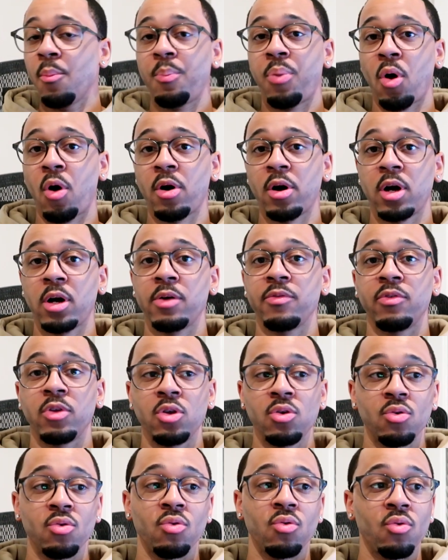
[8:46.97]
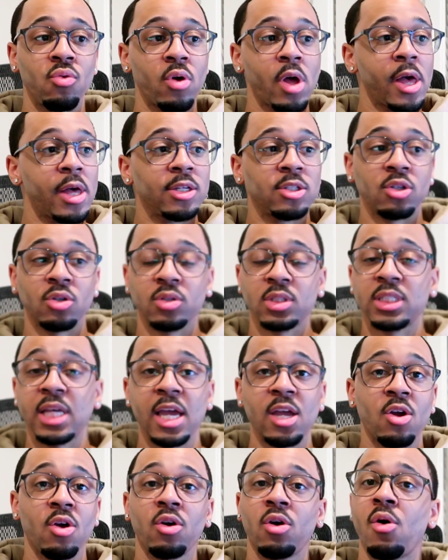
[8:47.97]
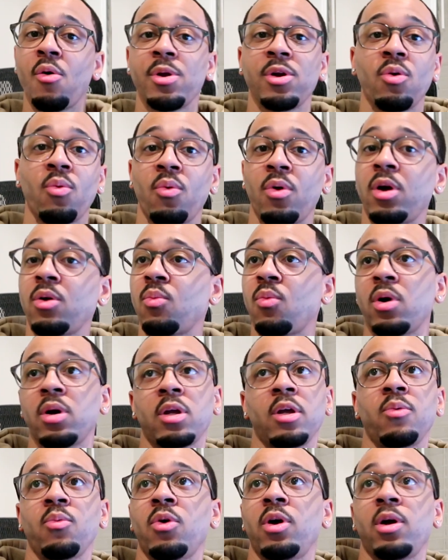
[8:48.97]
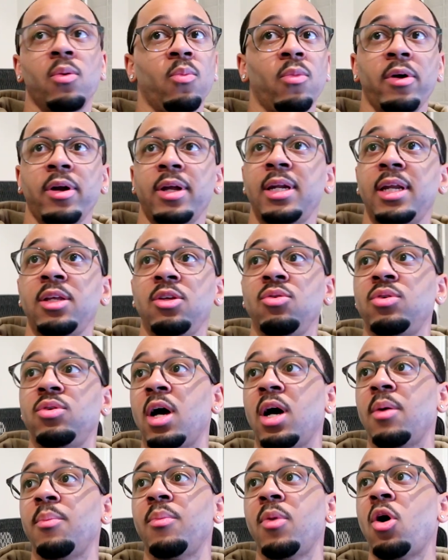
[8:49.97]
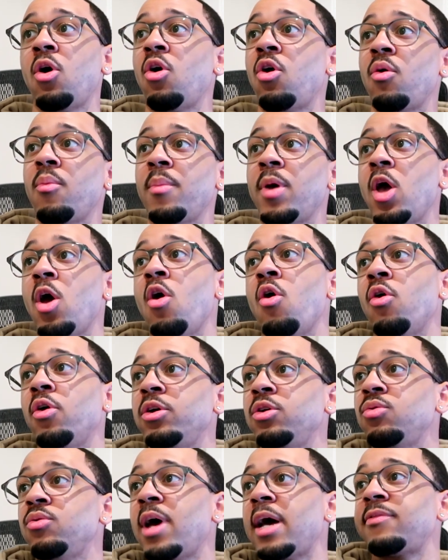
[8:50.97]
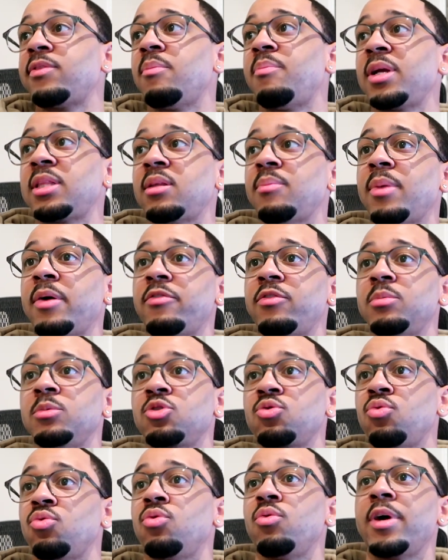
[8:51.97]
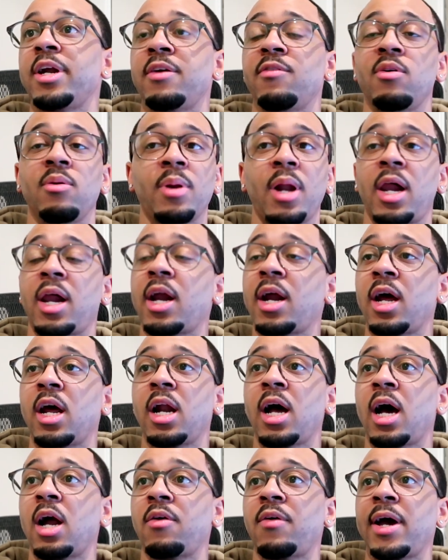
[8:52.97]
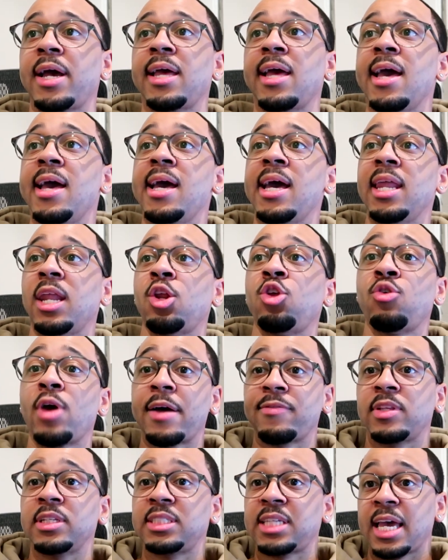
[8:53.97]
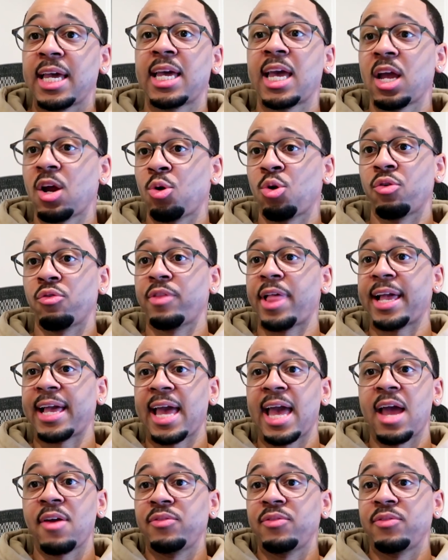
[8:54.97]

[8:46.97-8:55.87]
part of you. So say you're going to work, working, working, working, then you come home or you have to pick them up from school, whatever, blah, blah, blah, right? And then you have to take care of like